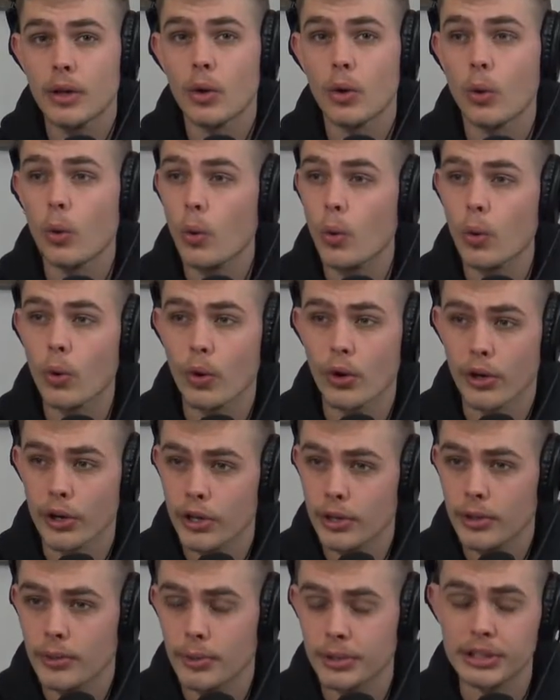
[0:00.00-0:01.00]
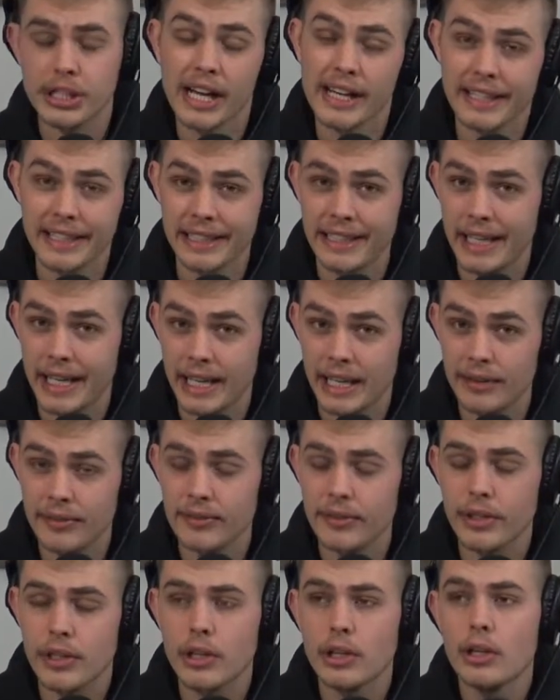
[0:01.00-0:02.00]
or, which I didn't have
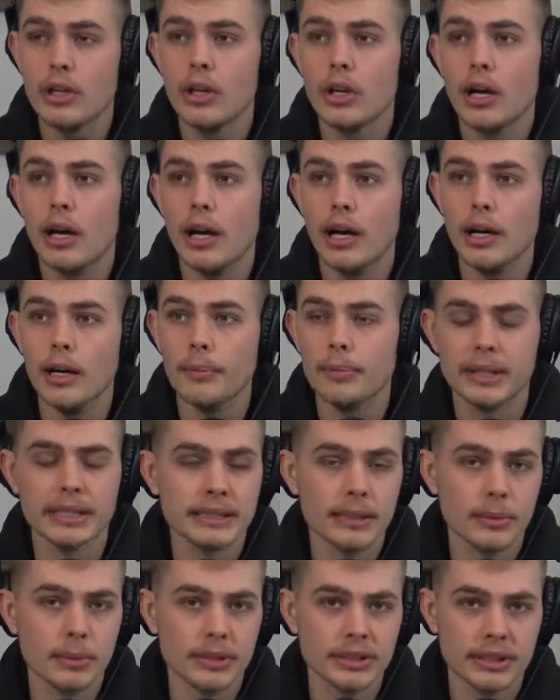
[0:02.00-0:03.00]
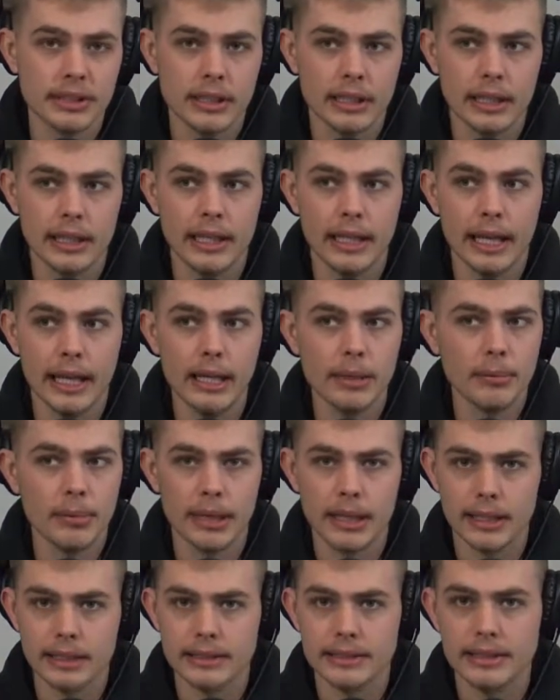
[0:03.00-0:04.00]
because I wasn't
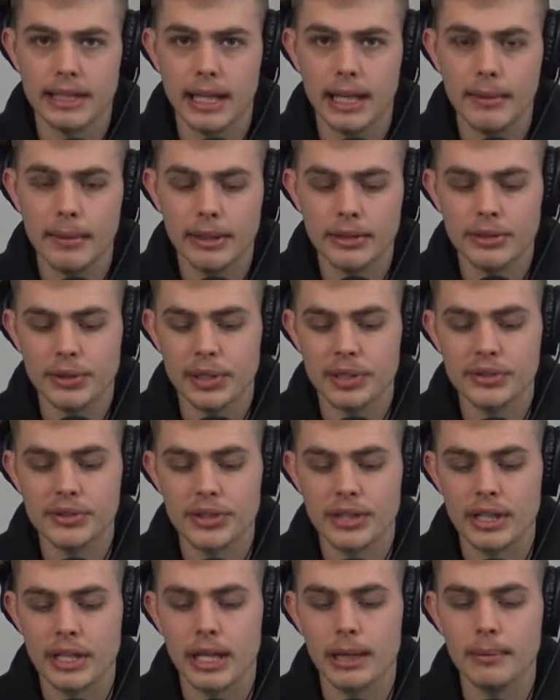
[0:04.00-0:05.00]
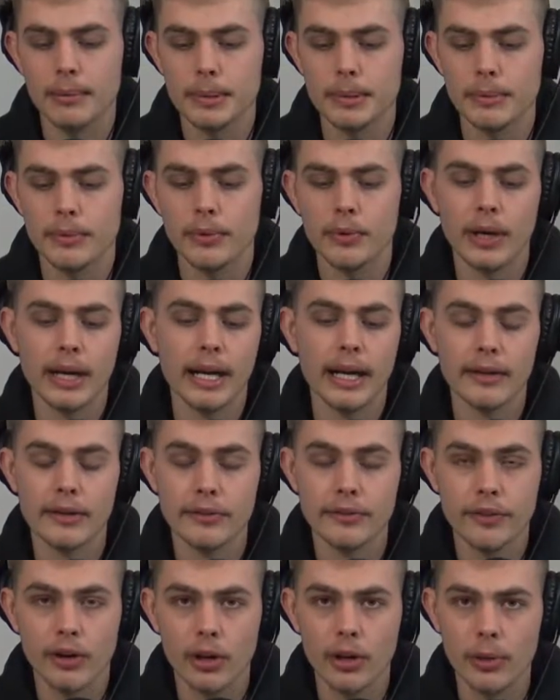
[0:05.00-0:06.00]
anybody at the time. I tried to start a company before I had a
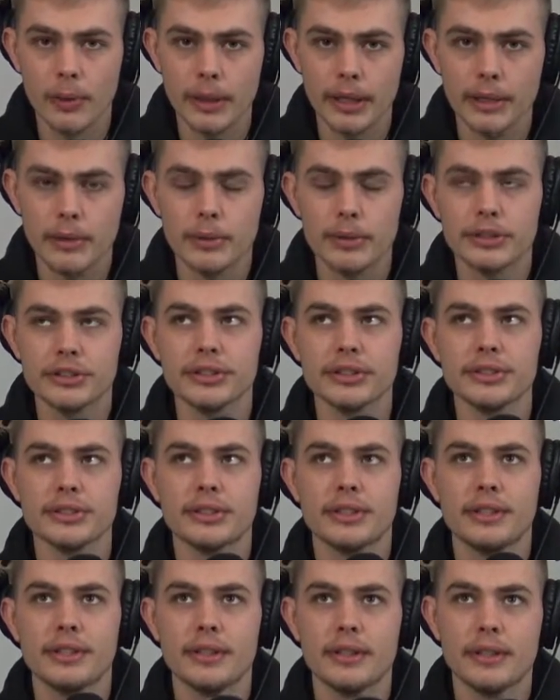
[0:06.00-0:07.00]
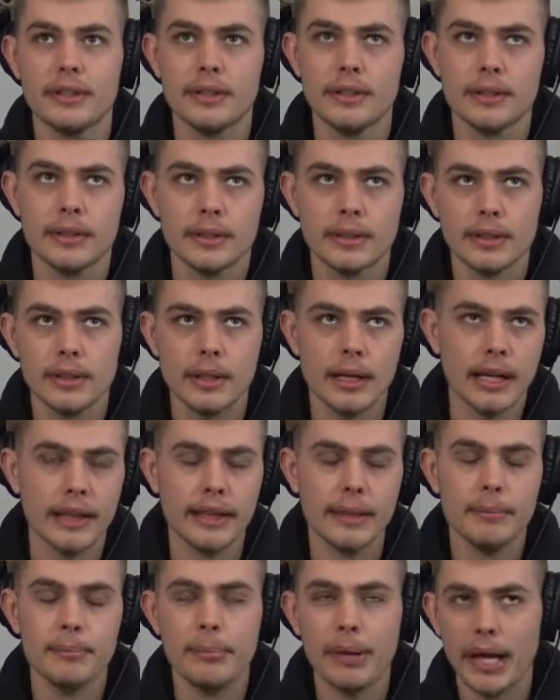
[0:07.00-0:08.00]
following, which is, I
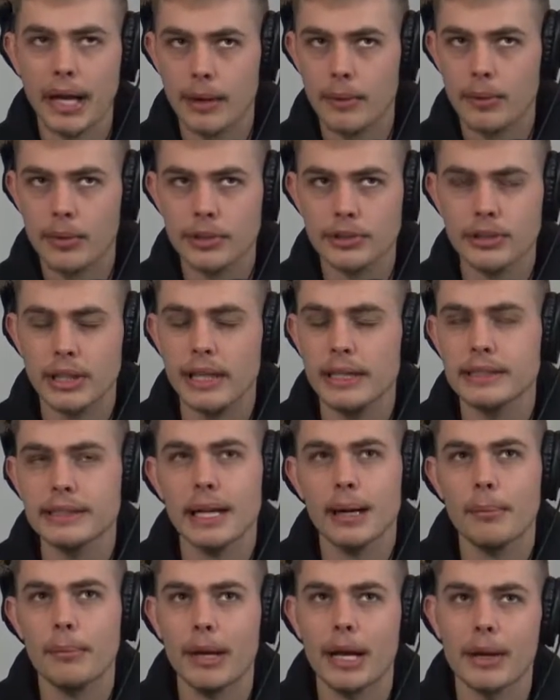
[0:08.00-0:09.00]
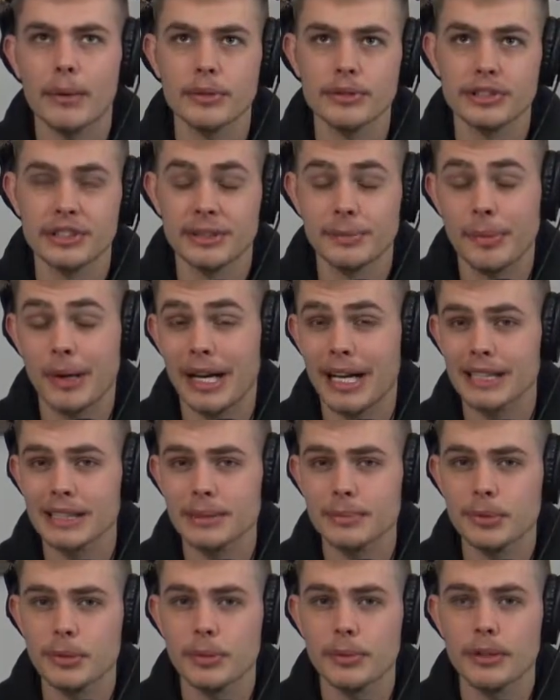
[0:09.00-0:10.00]
think, backwards. It's not backwards. It's
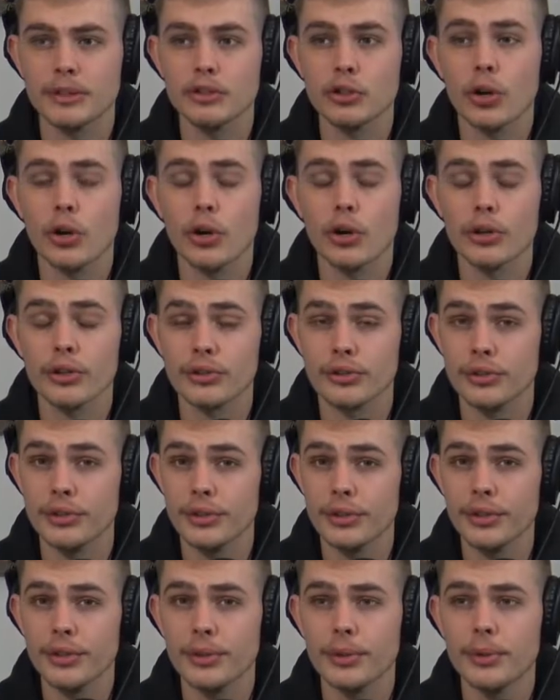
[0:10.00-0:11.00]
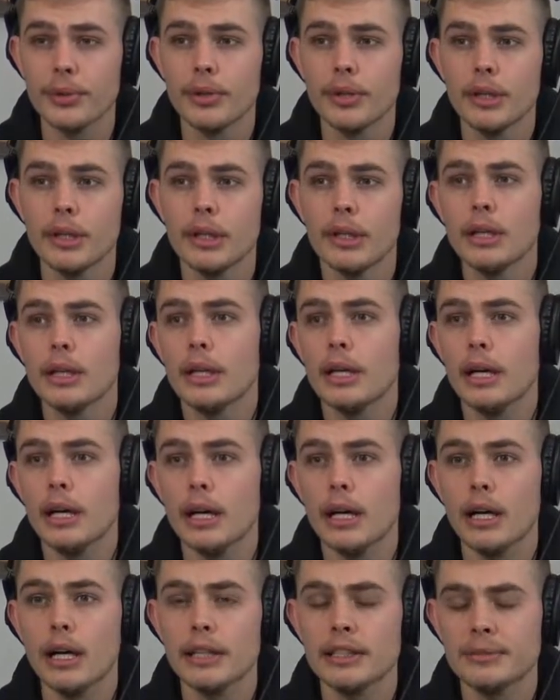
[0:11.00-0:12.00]
possible. It's harder to do,
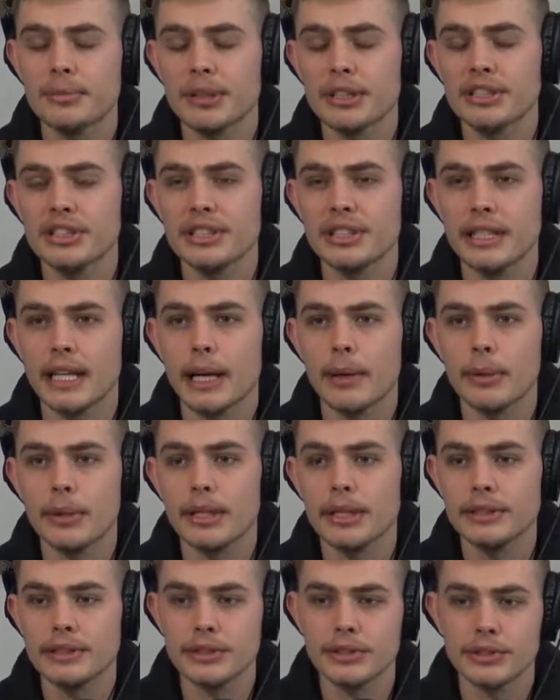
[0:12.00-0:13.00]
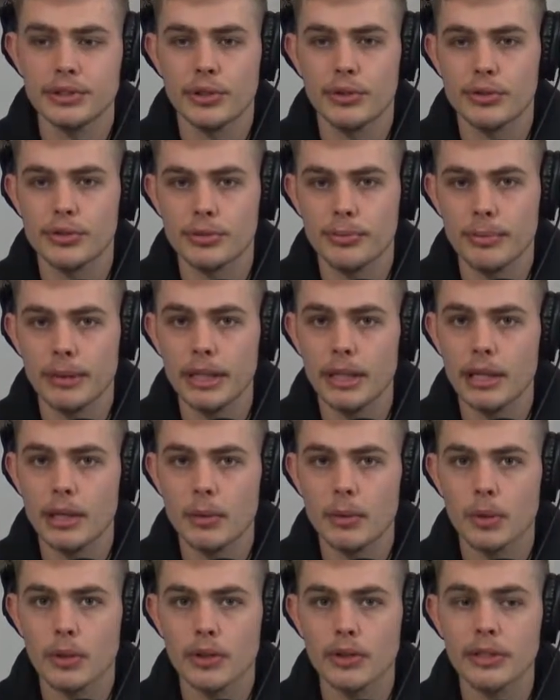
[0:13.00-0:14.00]
especially nowadays in the social media
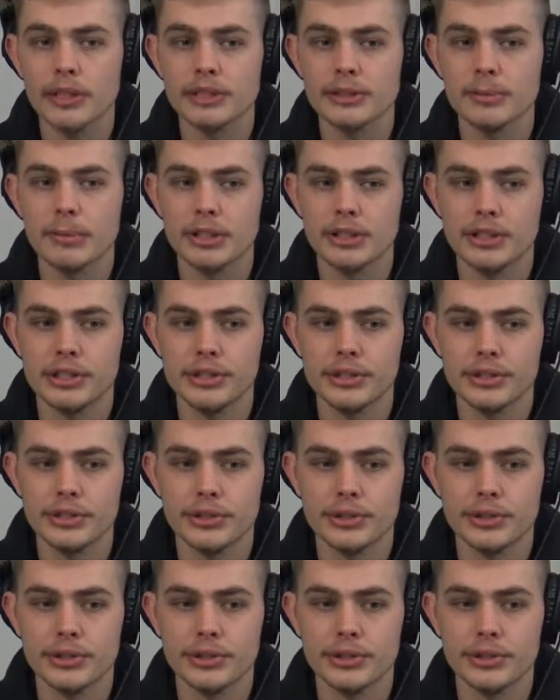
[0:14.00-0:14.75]
world. It's much easier